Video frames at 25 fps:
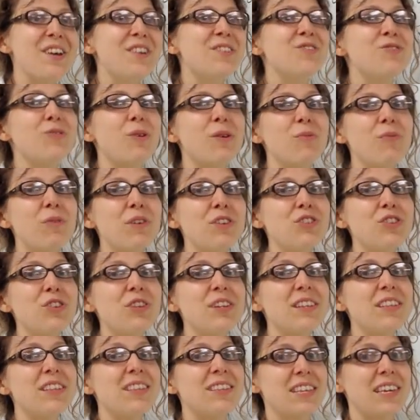So I want you
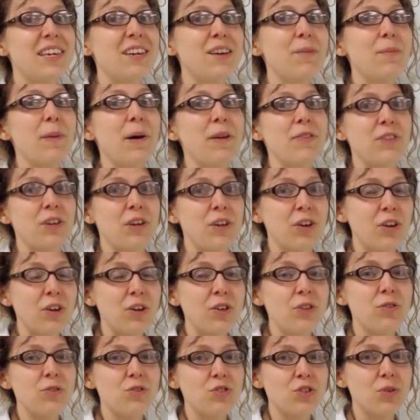to think about the
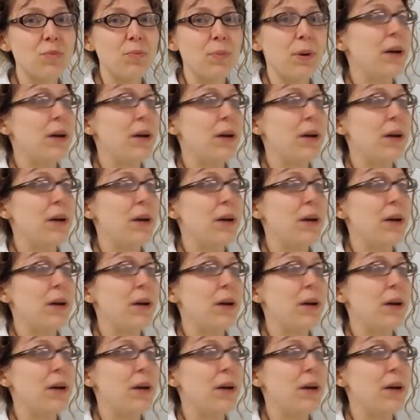conclusion